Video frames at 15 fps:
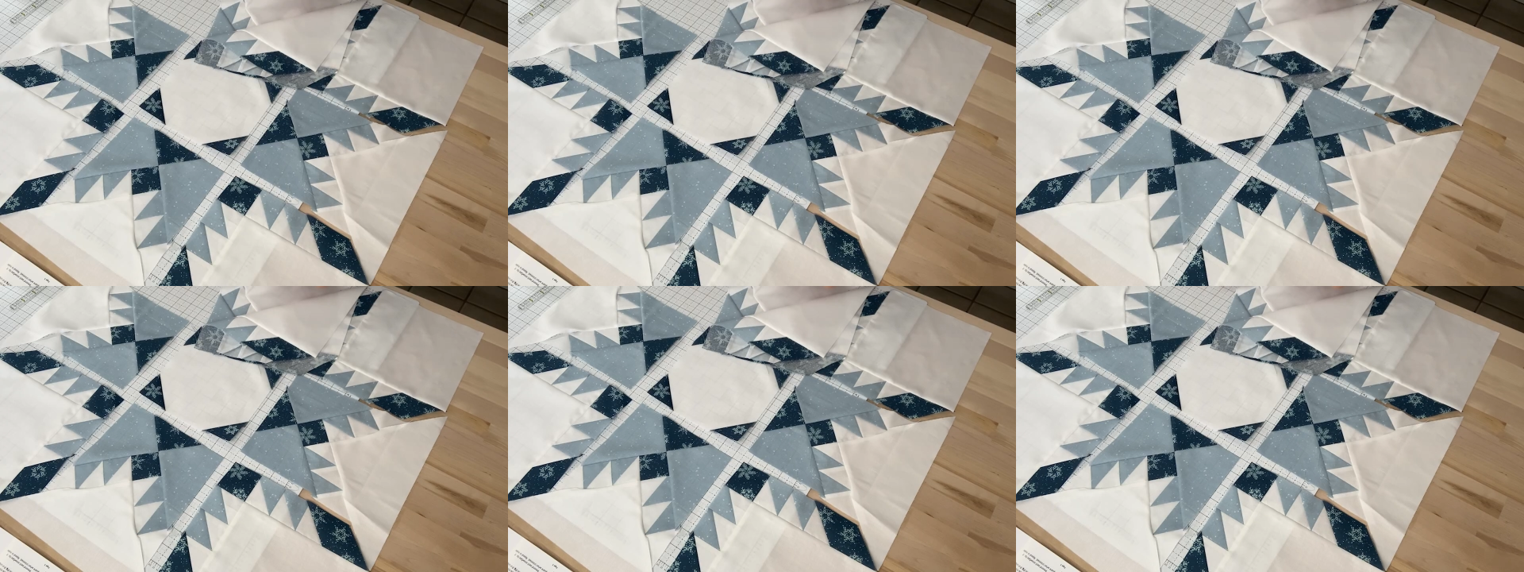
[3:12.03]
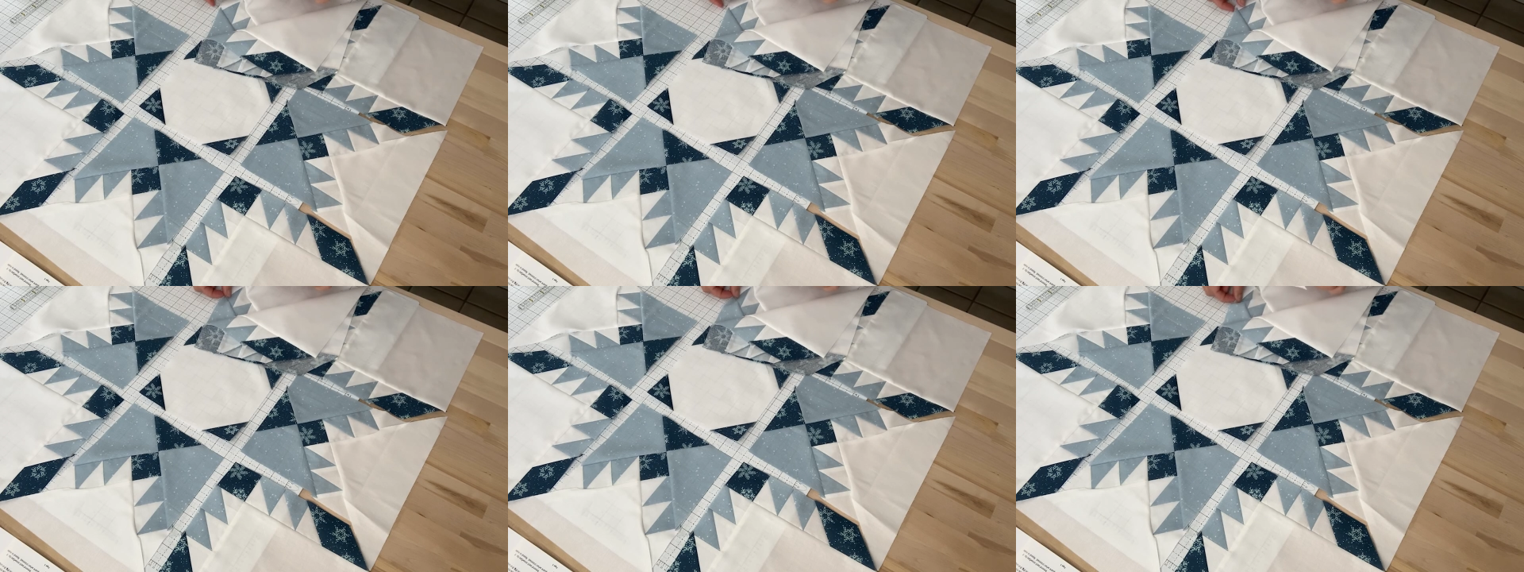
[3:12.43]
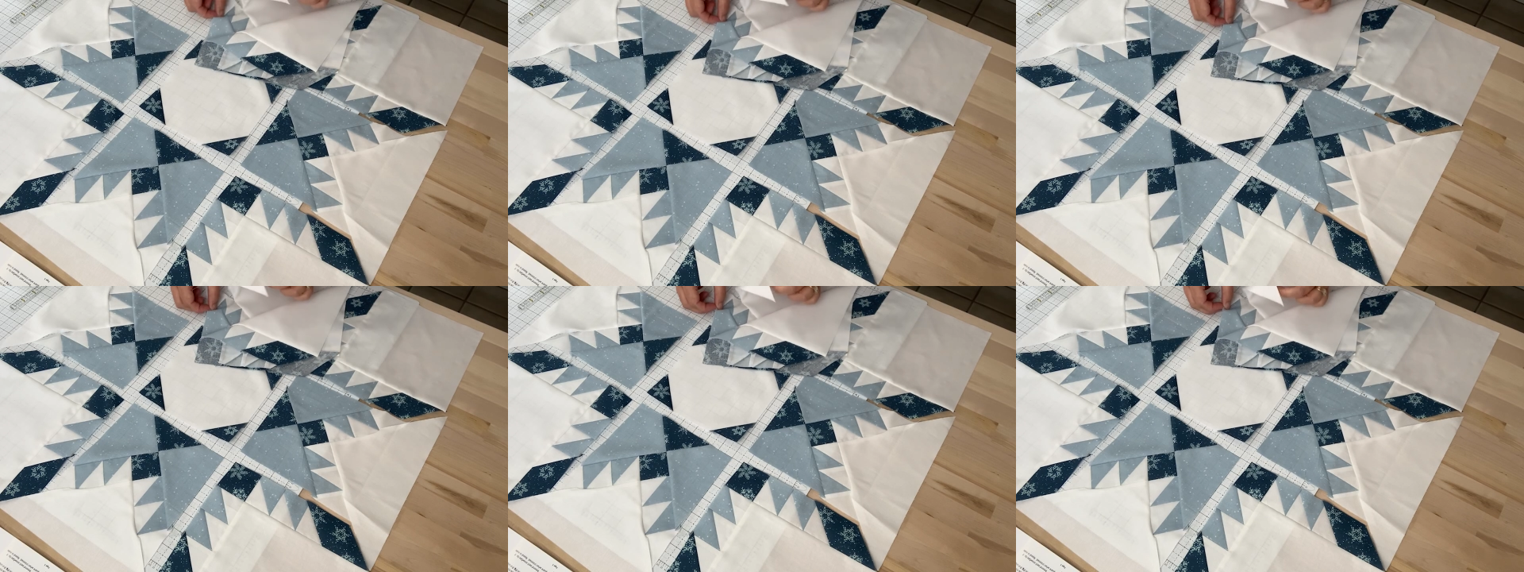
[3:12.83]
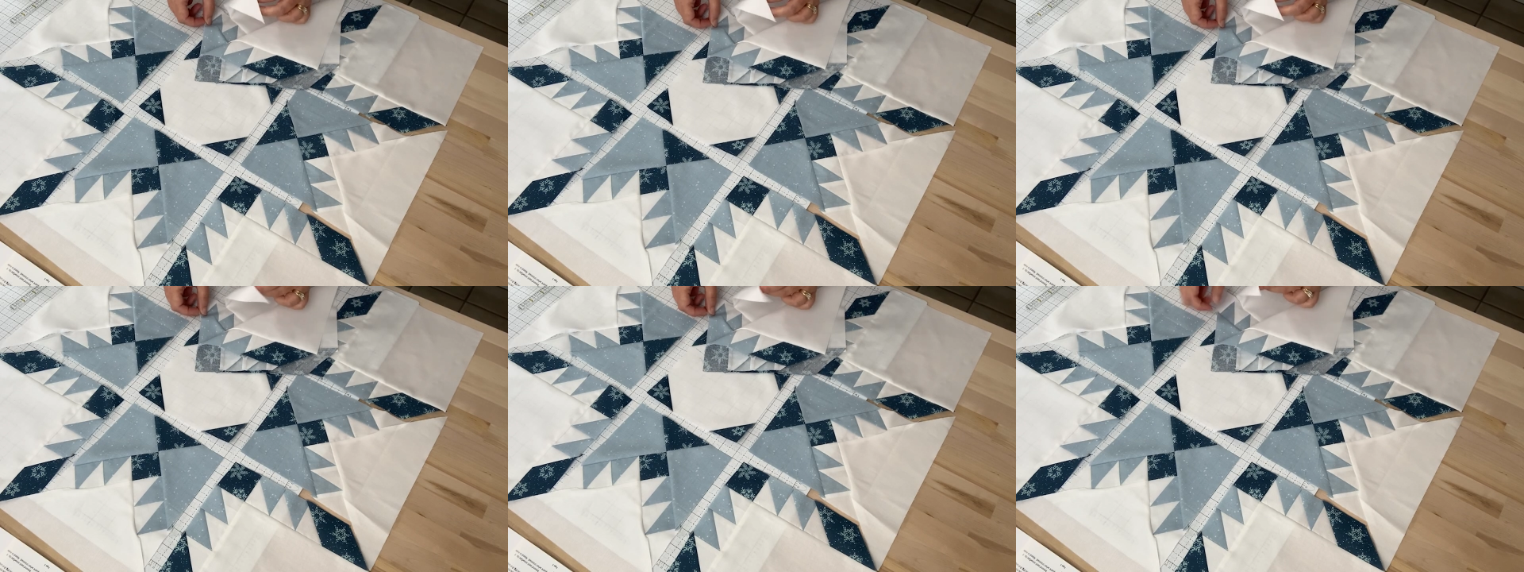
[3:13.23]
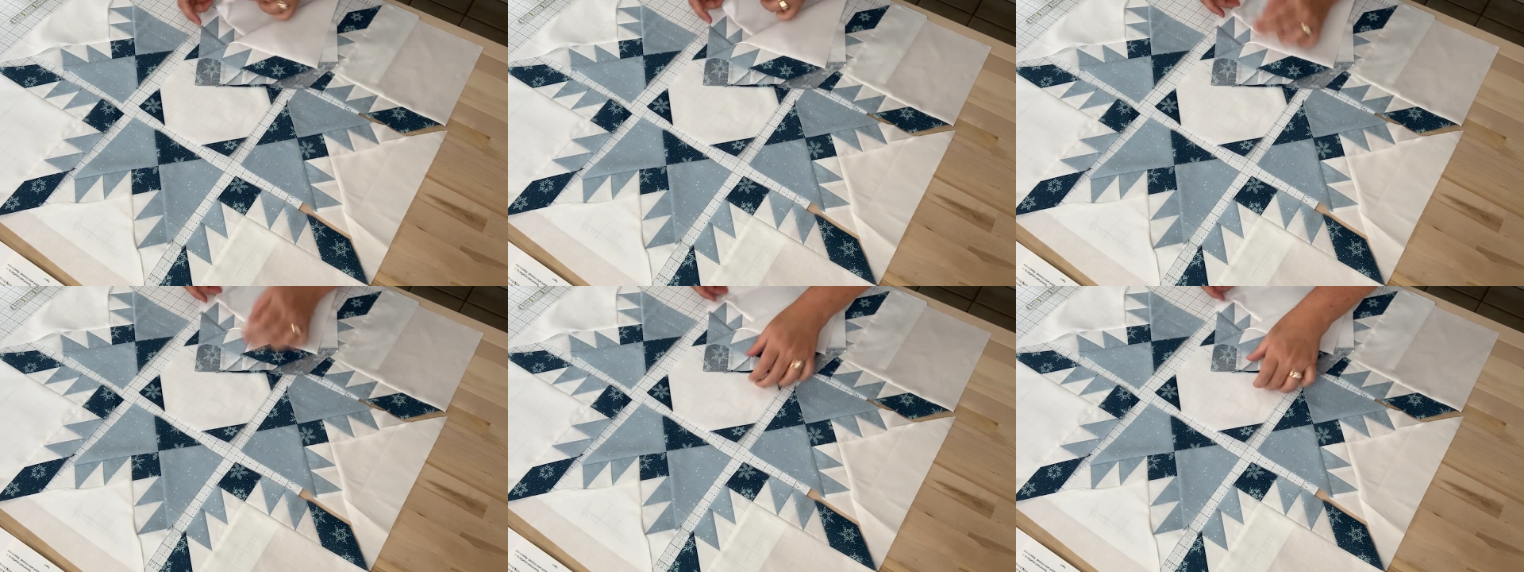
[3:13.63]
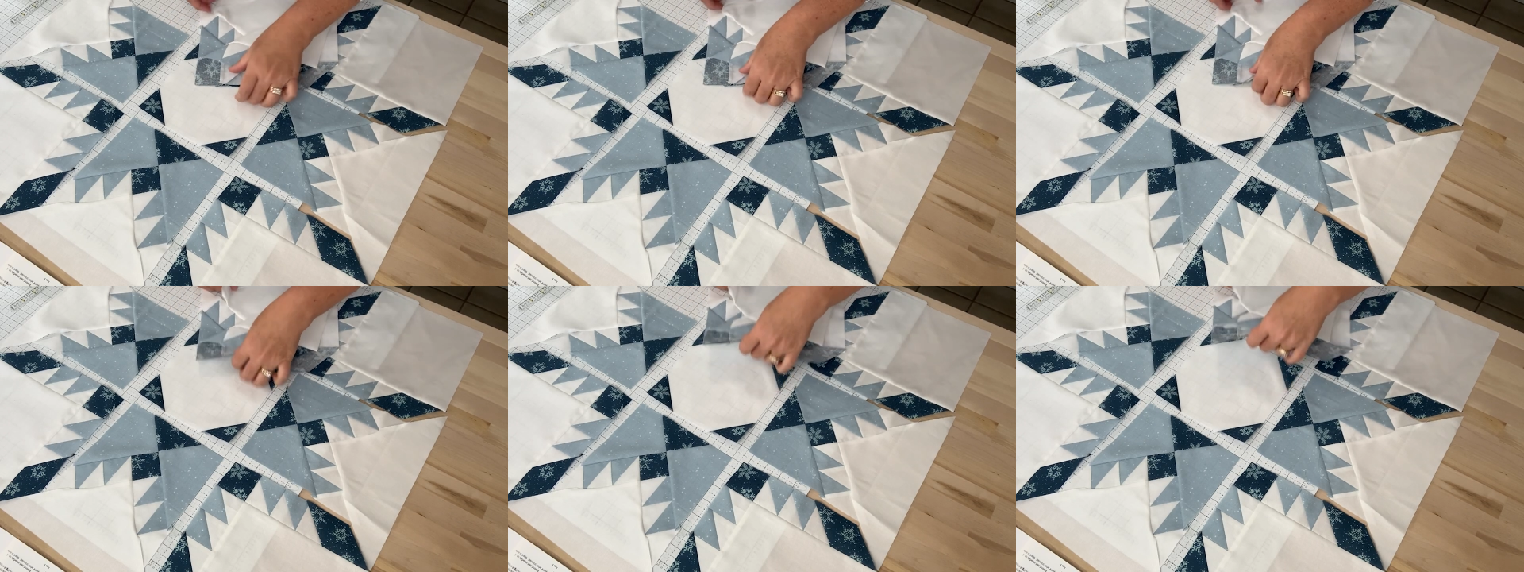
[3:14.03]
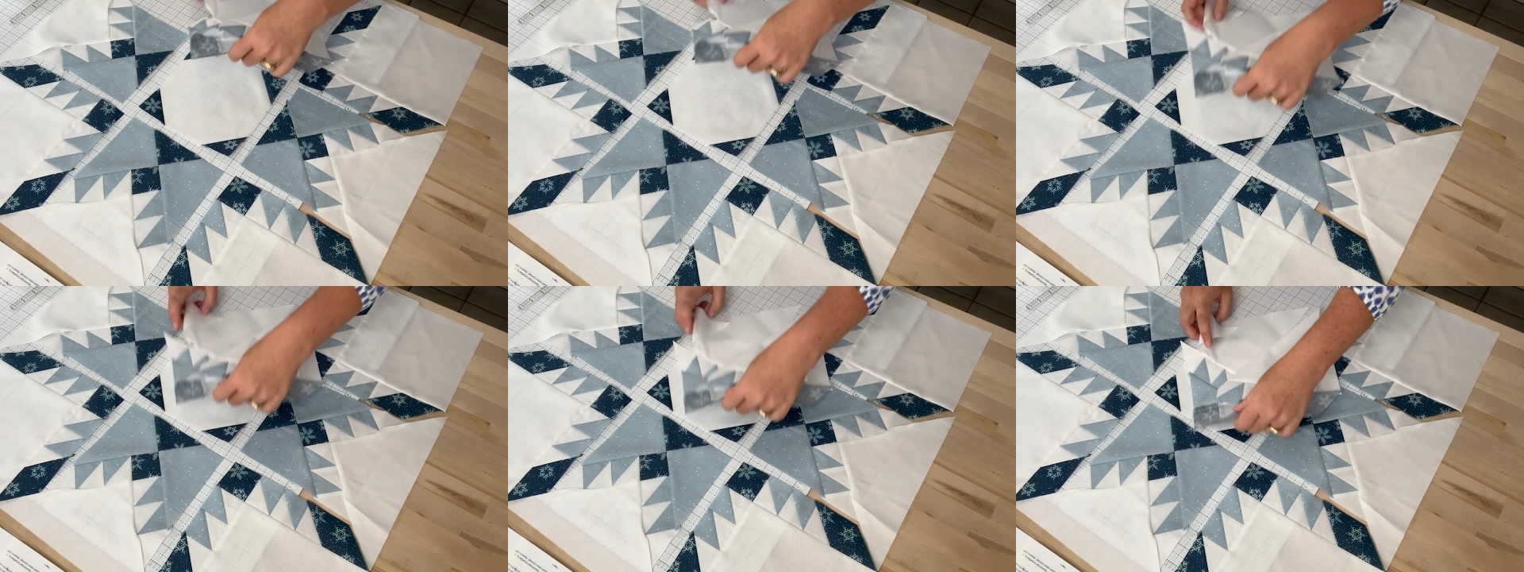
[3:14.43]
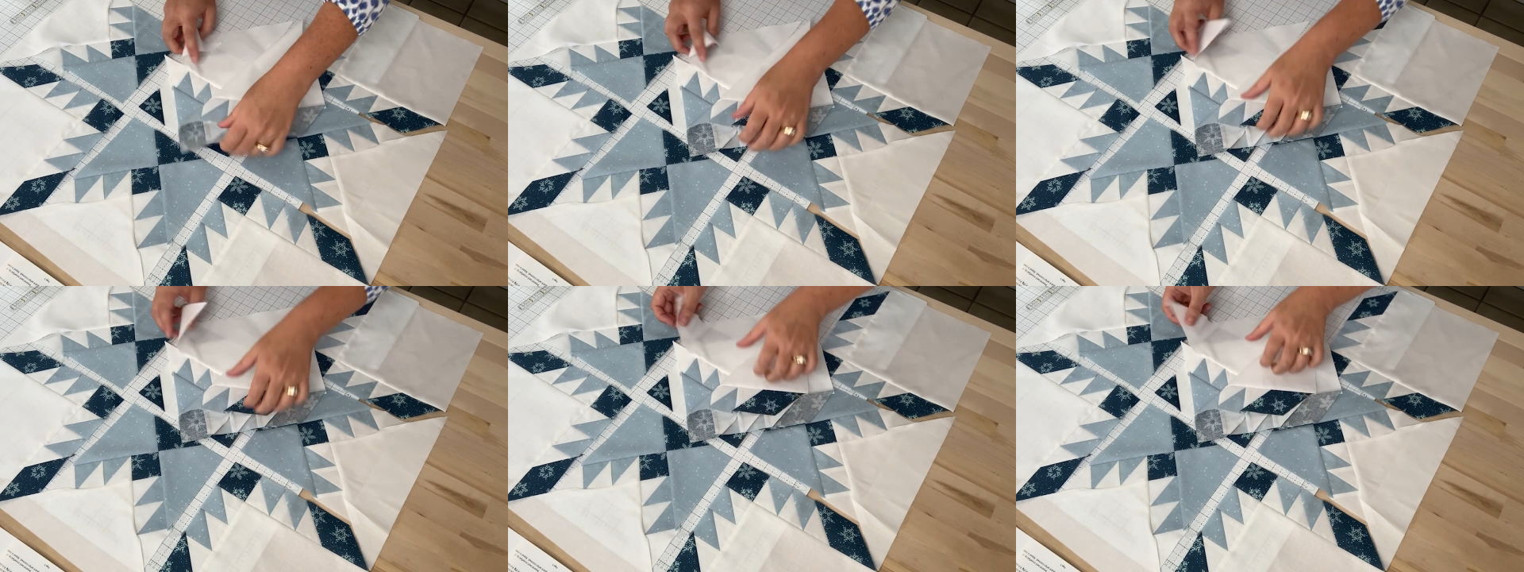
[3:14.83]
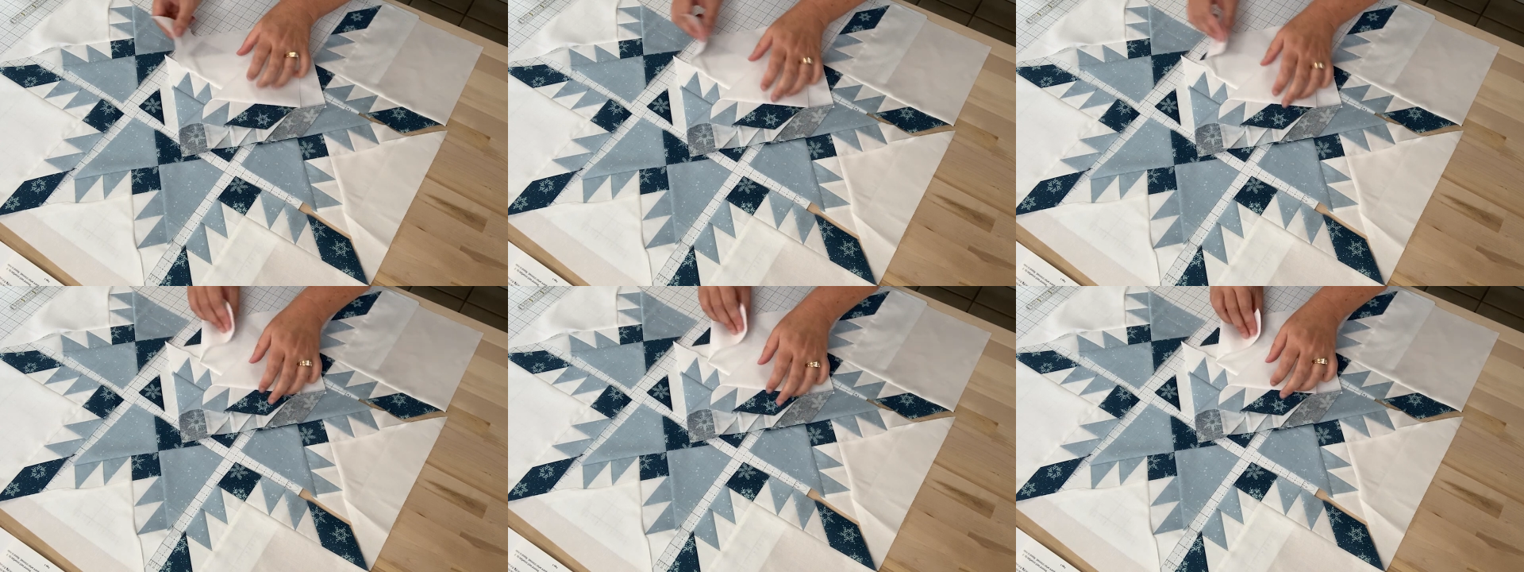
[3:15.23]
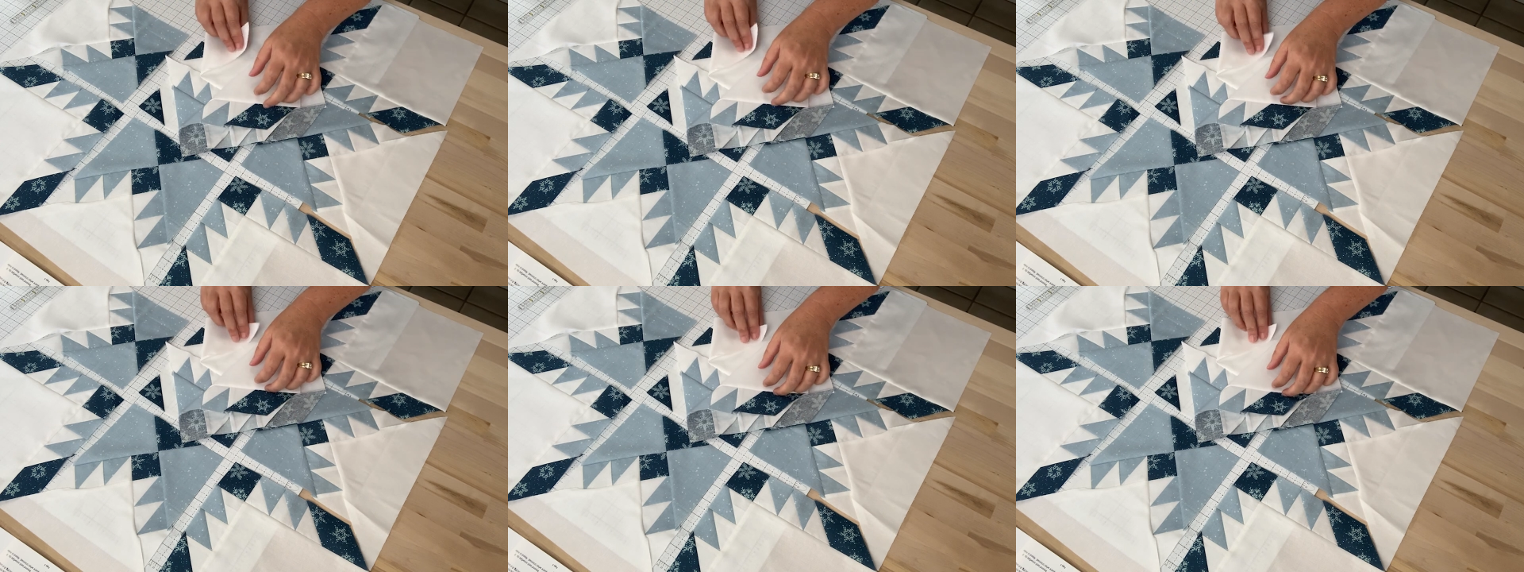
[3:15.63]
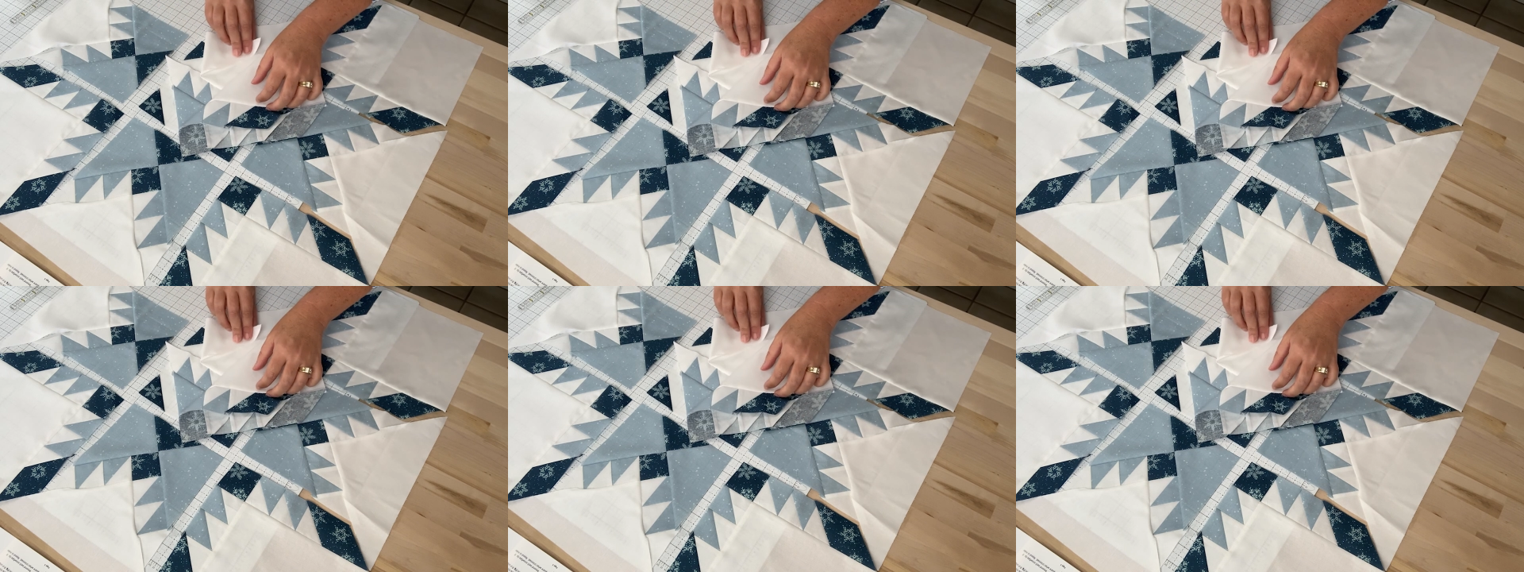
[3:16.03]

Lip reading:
[unreadable: no face in view]